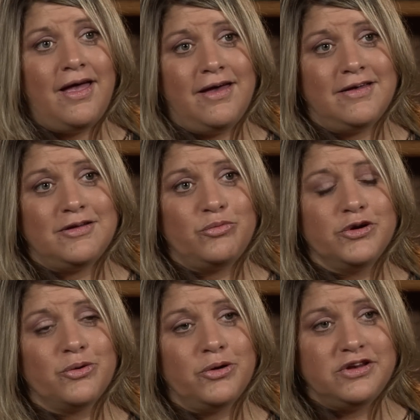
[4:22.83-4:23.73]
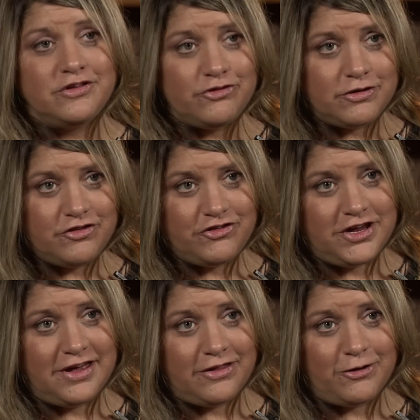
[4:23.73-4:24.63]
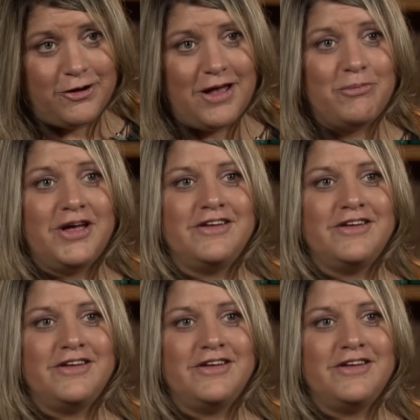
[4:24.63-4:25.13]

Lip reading: and we're going to church together. And